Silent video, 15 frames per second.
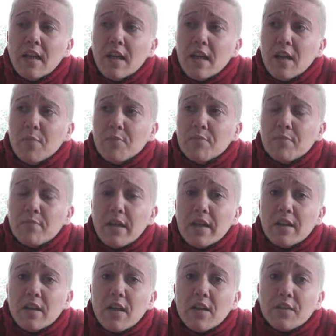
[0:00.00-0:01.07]

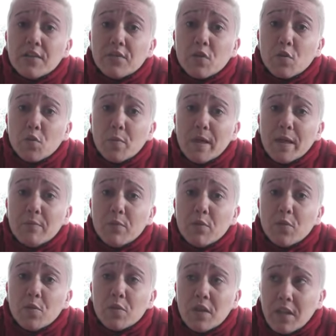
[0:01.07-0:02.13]
Met loads of cool
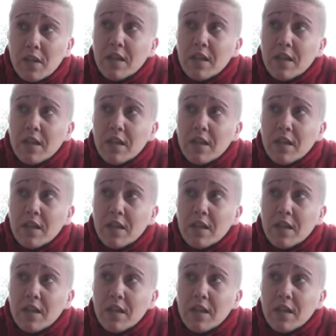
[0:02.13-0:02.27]
people,